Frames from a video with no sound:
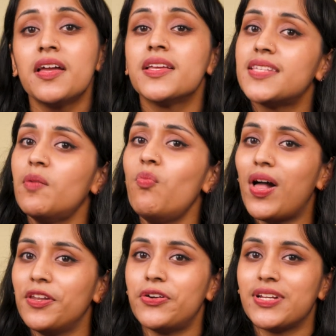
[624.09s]
Some
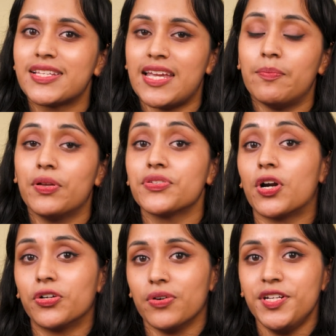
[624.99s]
well-known examples
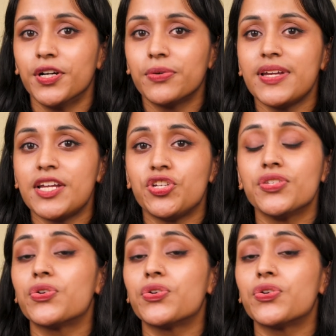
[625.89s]
are Grignard reagents,